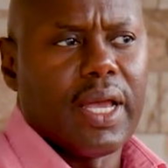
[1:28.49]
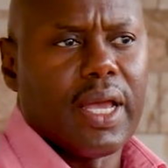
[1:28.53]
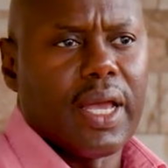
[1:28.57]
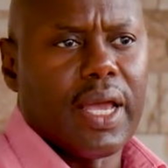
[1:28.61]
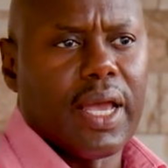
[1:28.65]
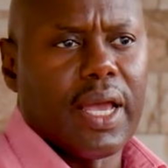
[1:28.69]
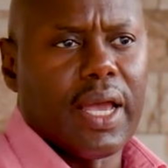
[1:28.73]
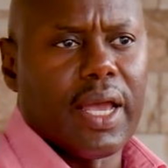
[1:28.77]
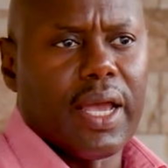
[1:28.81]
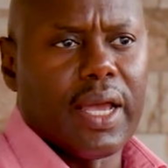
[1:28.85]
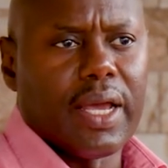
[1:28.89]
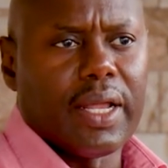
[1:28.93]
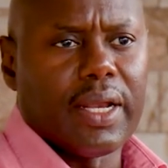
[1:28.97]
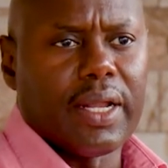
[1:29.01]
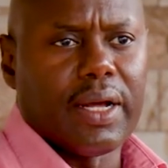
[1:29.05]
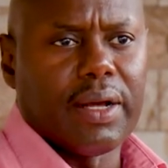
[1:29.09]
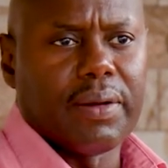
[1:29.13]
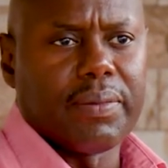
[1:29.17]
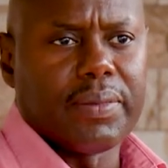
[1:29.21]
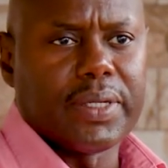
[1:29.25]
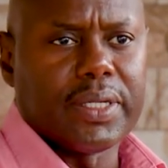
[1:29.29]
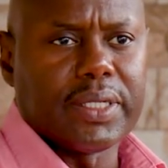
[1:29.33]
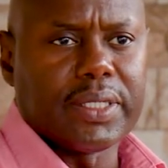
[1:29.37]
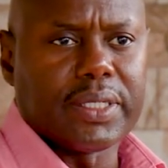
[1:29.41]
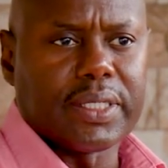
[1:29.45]
And
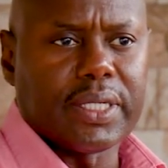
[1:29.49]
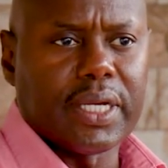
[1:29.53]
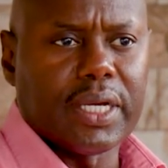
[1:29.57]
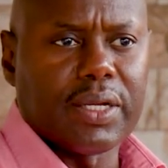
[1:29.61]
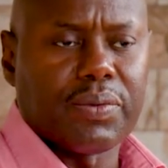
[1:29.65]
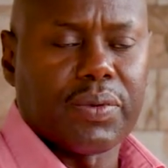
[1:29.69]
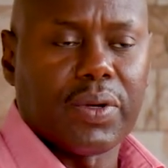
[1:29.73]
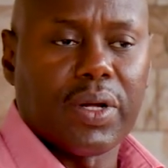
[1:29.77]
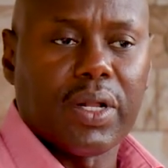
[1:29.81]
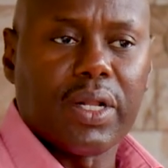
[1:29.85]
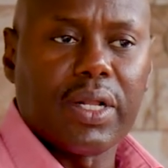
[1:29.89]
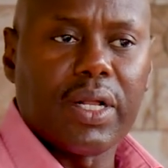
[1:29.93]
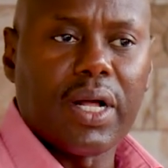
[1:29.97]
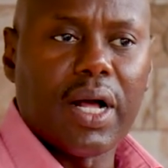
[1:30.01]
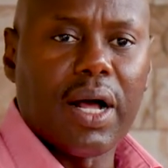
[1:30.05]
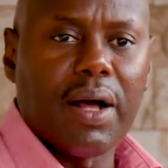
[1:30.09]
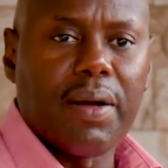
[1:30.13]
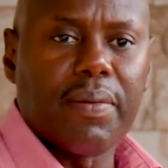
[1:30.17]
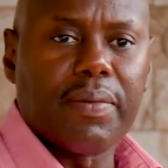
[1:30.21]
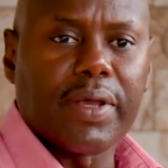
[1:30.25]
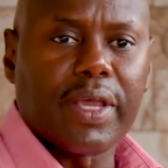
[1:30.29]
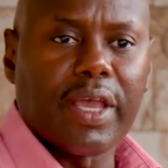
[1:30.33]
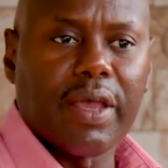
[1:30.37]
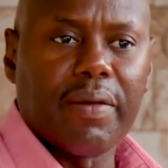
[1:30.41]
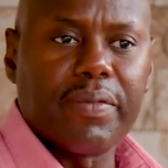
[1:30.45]
um, he said, well,
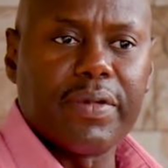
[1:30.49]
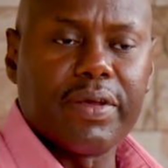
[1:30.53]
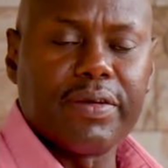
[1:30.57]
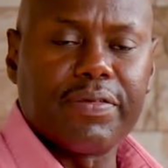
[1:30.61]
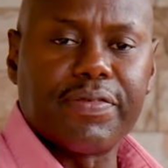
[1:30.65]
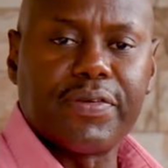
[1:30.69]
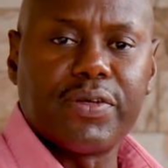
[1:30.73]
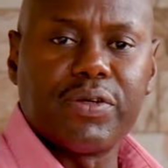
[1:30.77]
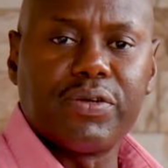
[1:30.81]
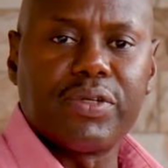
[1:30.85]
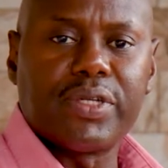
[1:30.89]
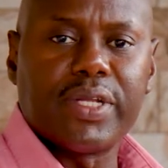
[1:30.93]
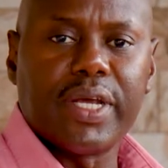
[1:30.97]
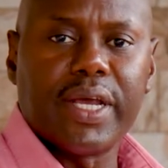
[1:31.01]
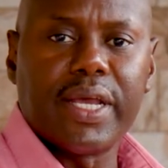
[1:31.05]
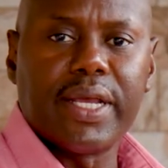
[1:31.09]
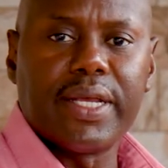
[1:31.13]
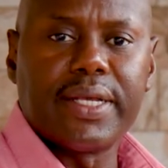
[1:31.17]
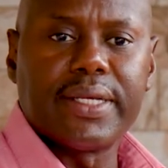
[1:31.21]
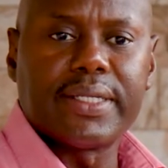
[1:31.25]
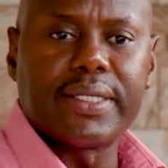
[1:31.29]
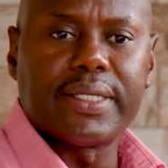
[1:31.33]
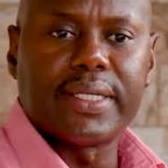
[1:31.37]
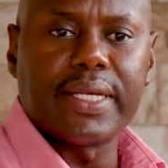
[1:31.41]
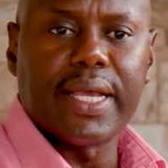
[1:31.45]
um, give me a few
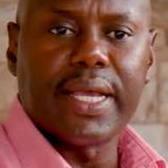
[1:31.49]
days